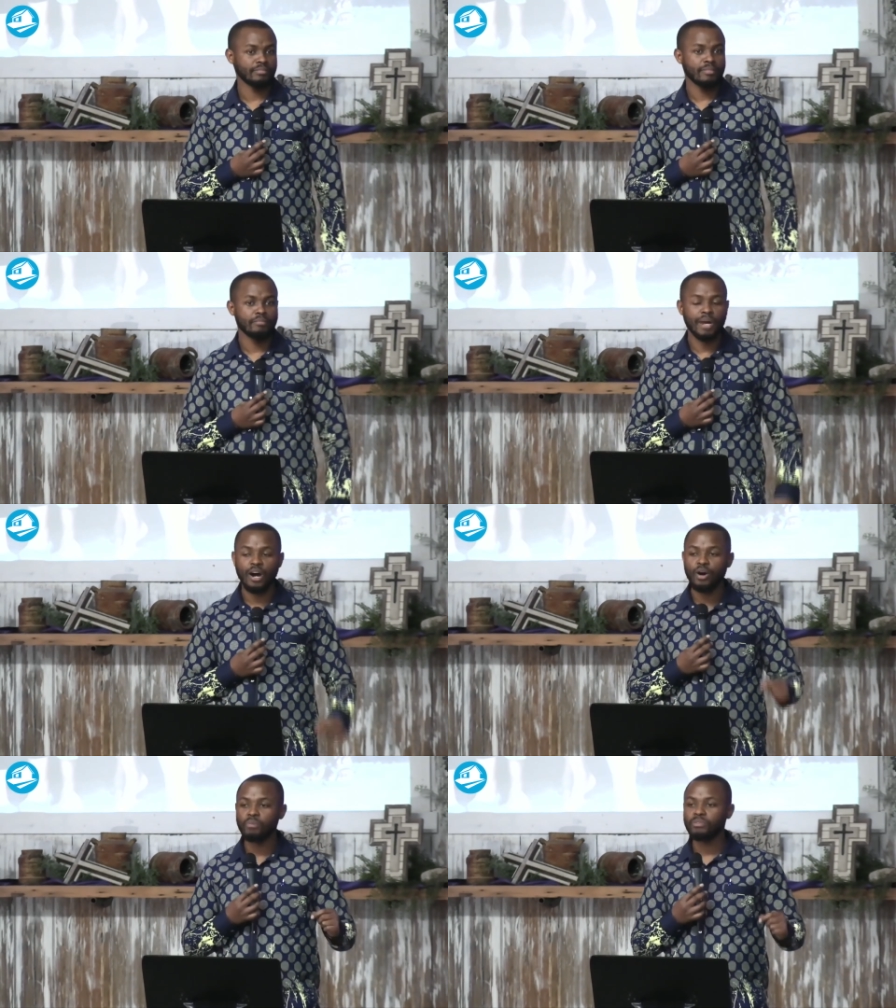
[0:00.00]
My
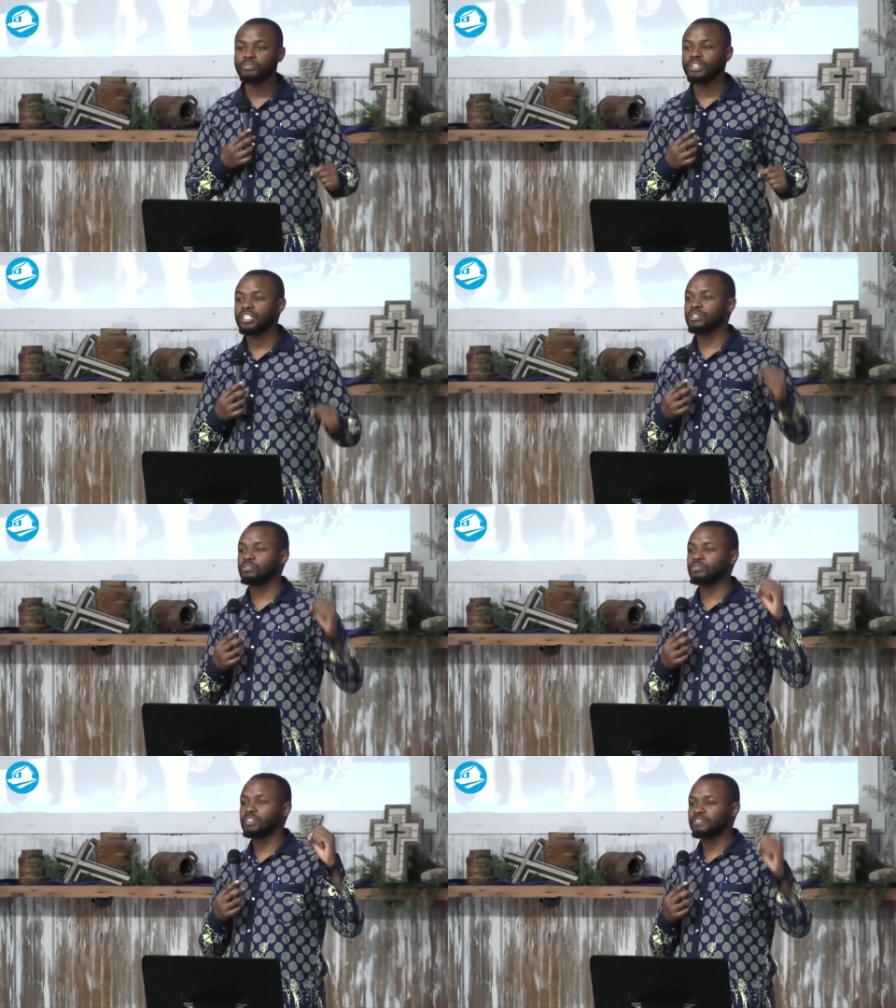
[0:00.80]
home village of
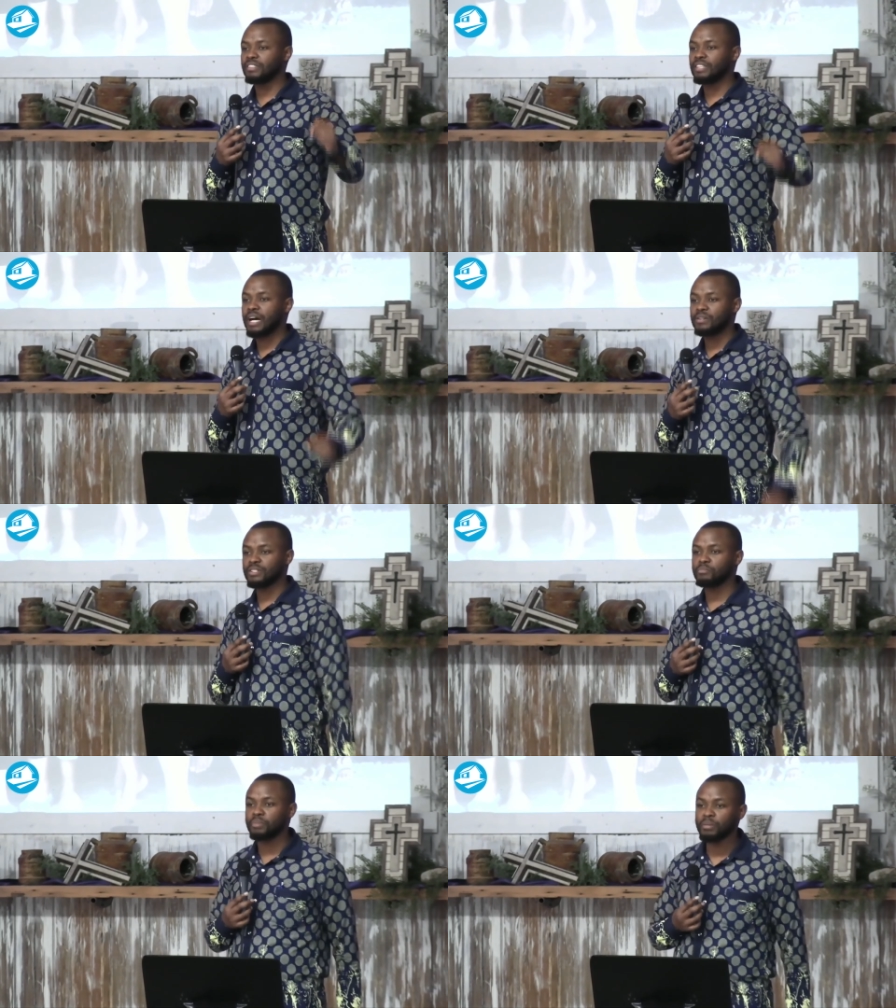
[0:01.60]

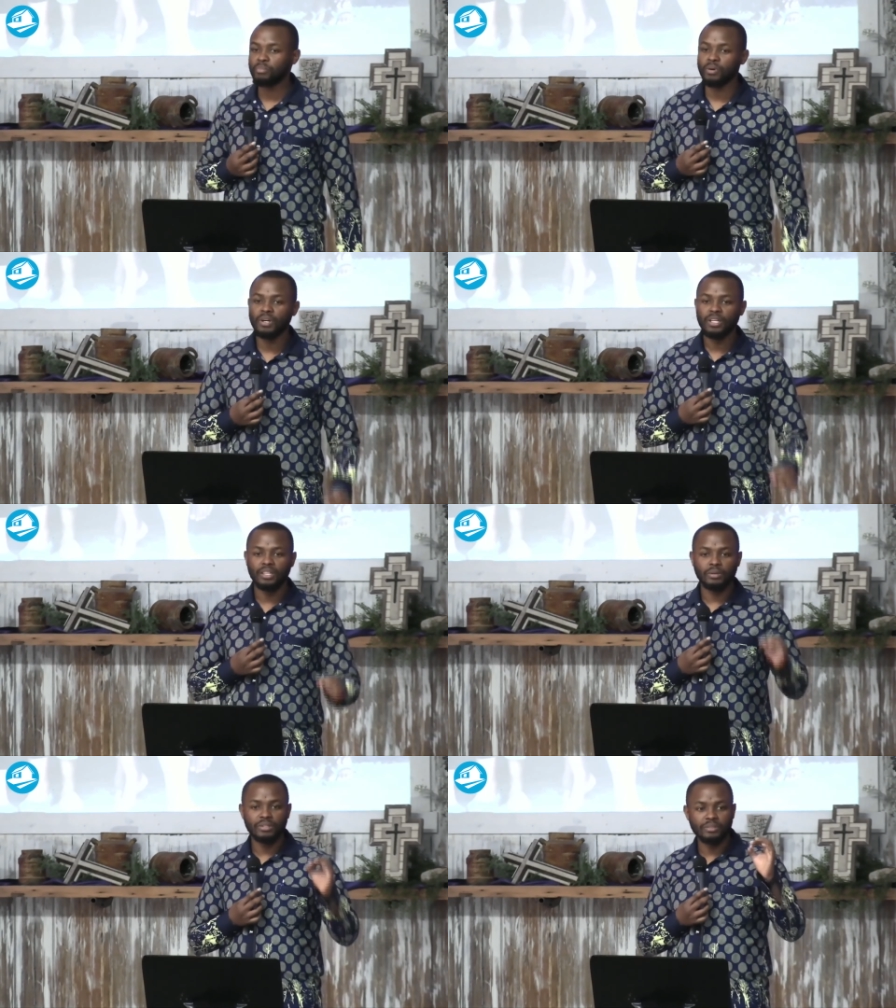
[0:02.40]
50,000 people,
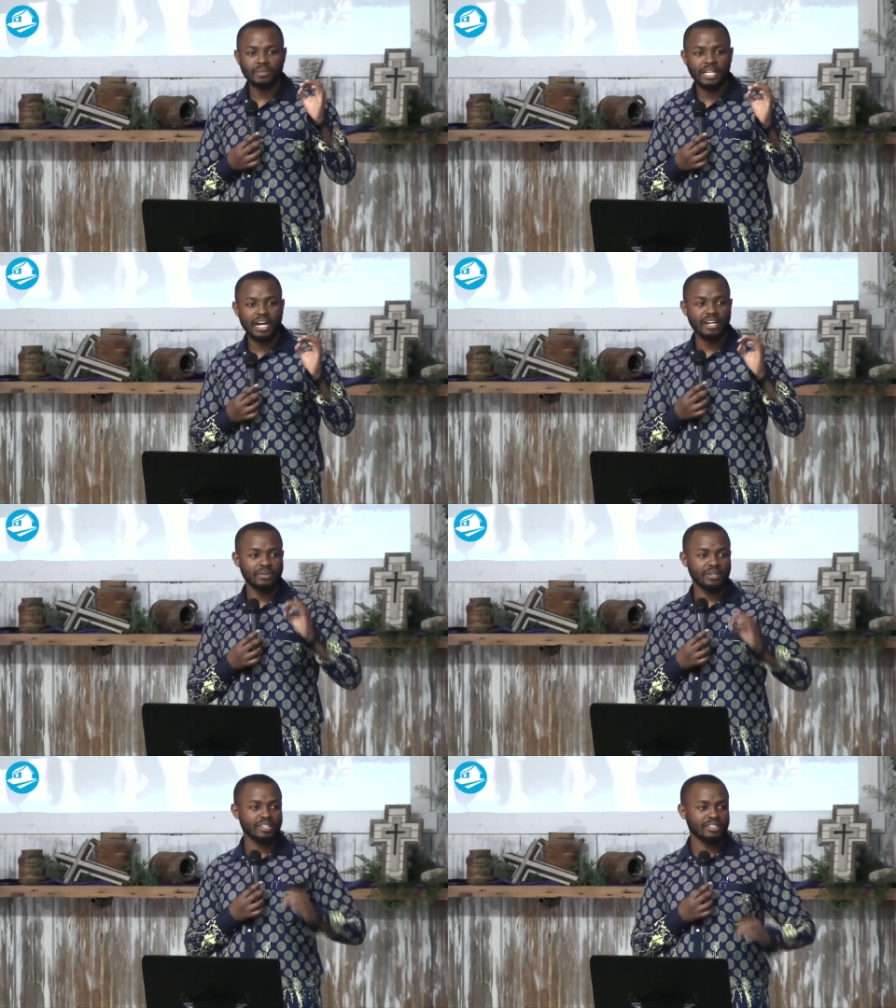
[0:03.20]
there were
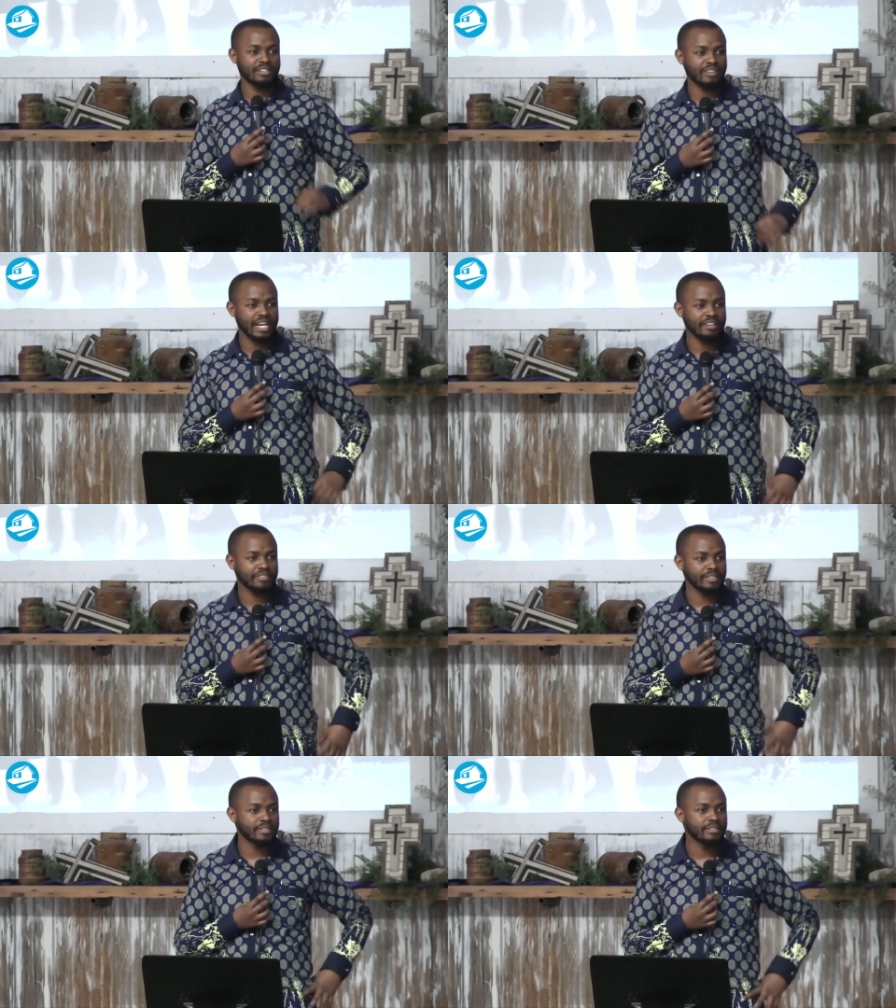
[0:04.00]
300
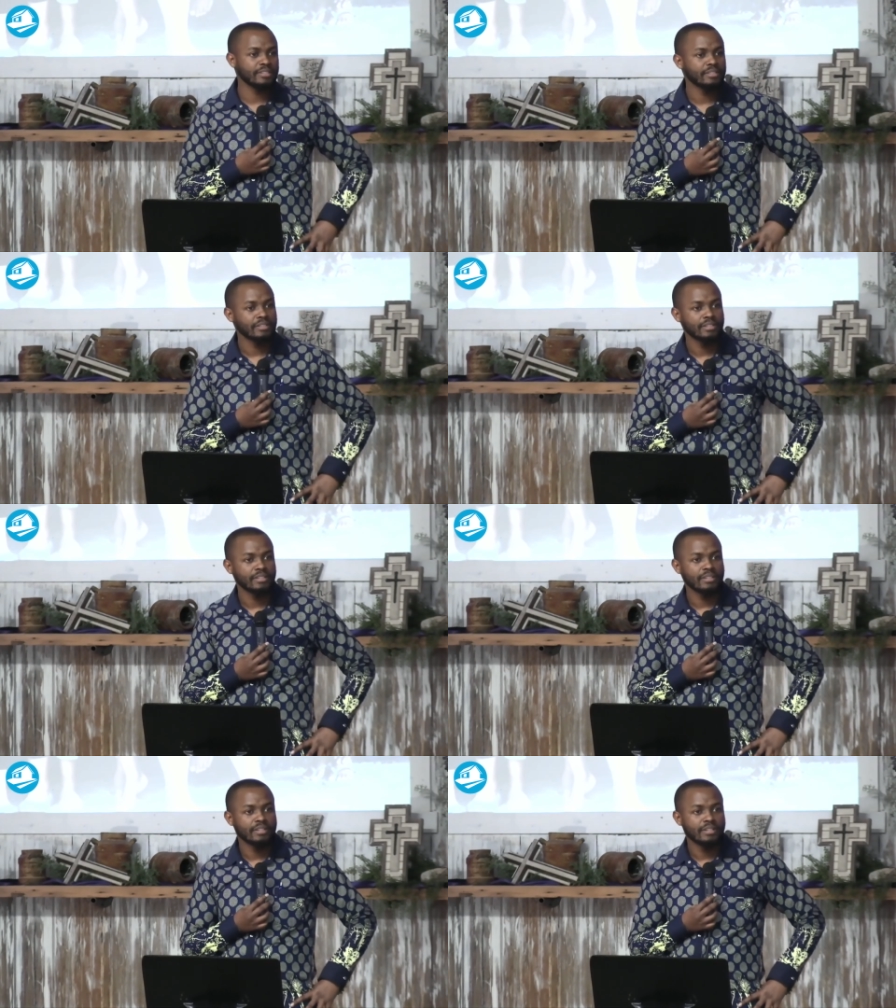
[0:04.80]
survivors.
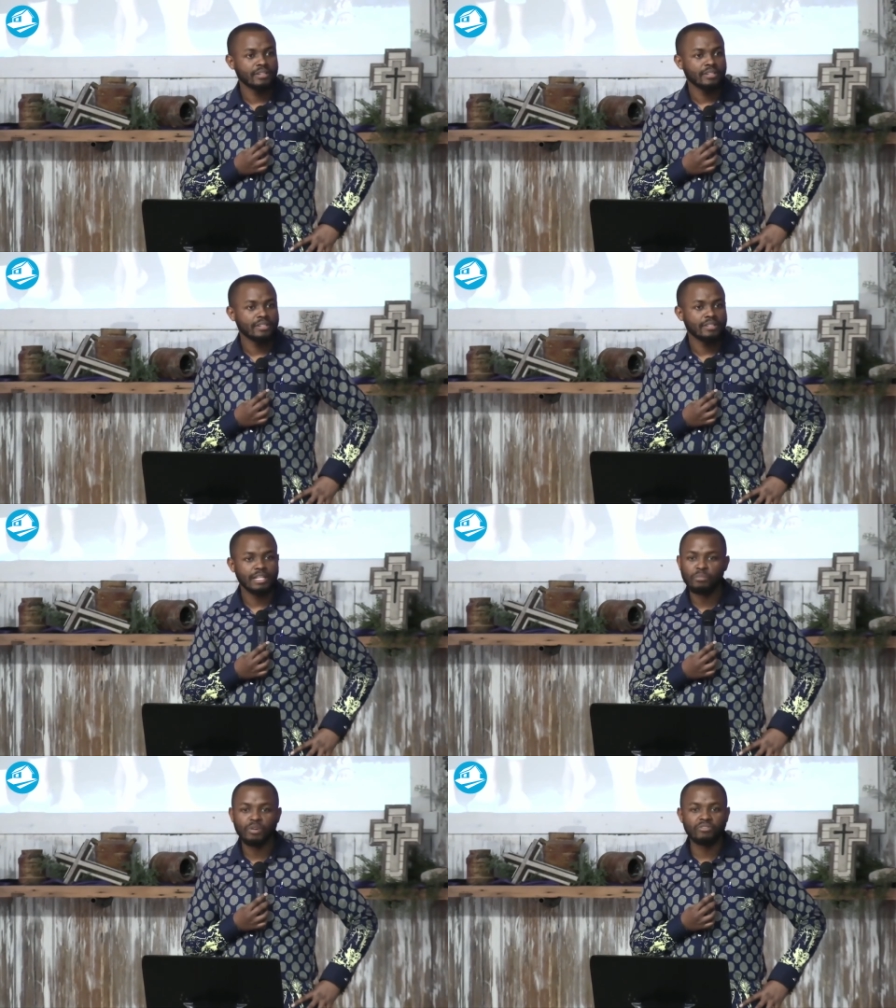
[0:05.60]

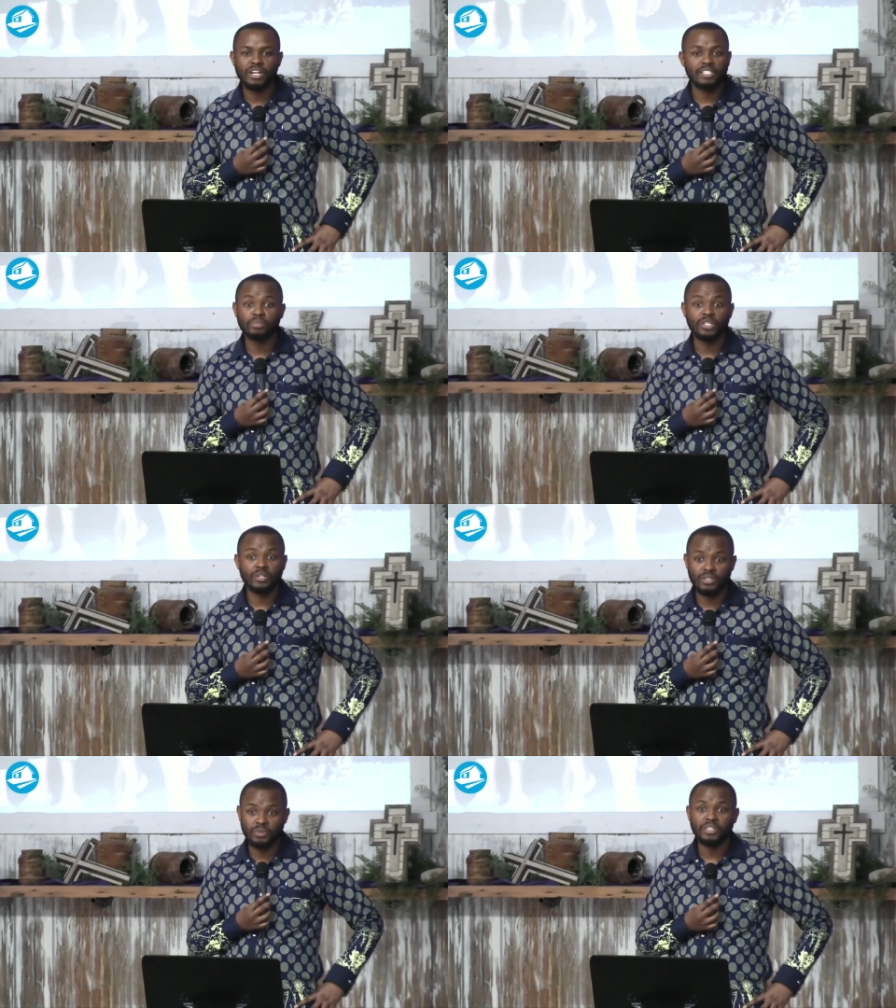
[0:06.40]
Some of us
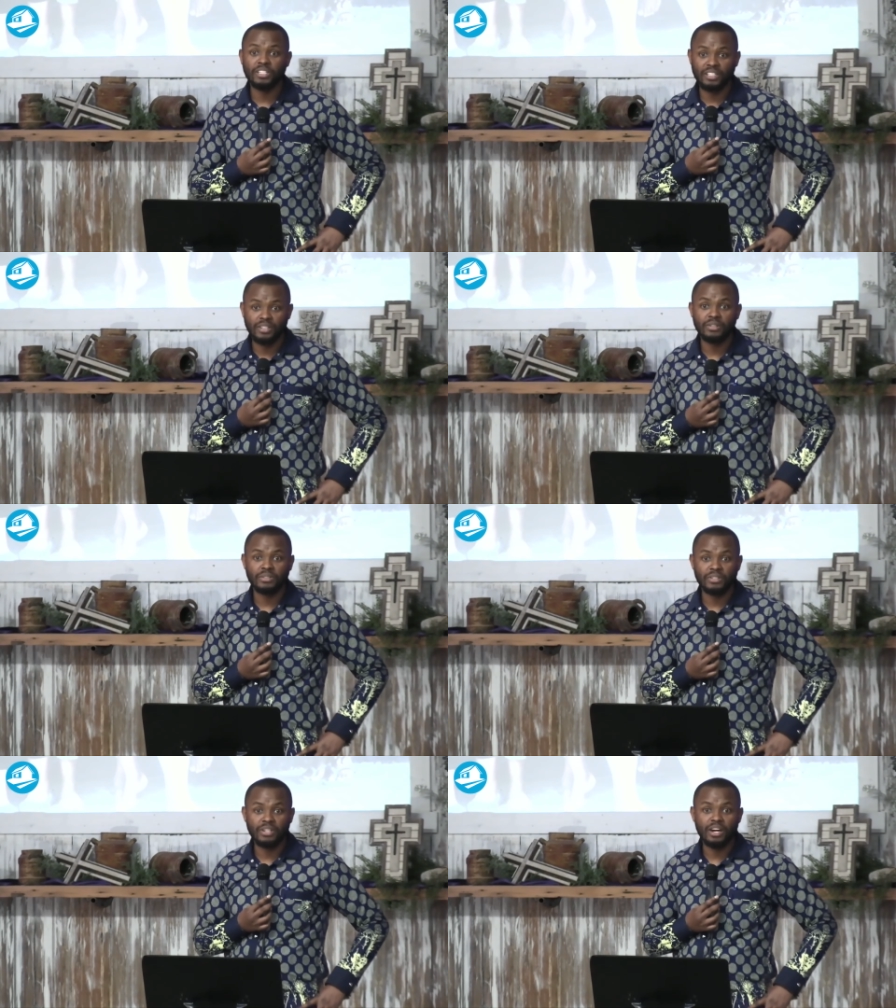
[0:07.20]
because we didn't go to
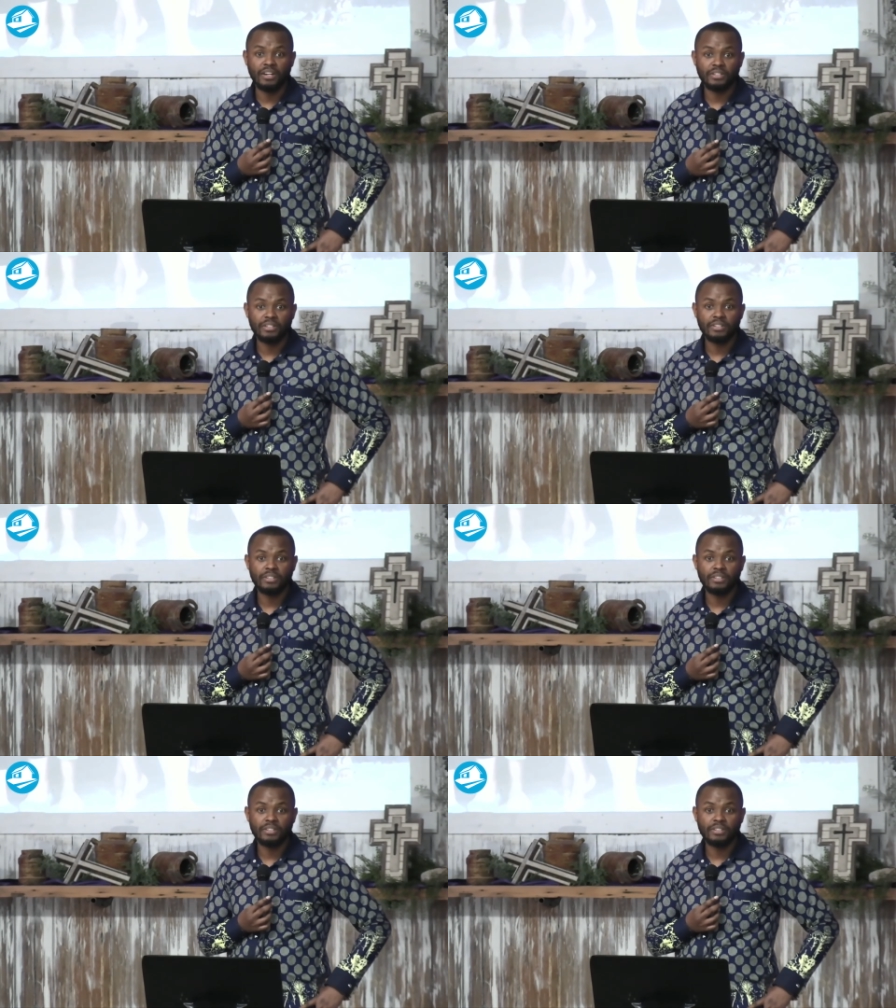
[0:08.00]
church.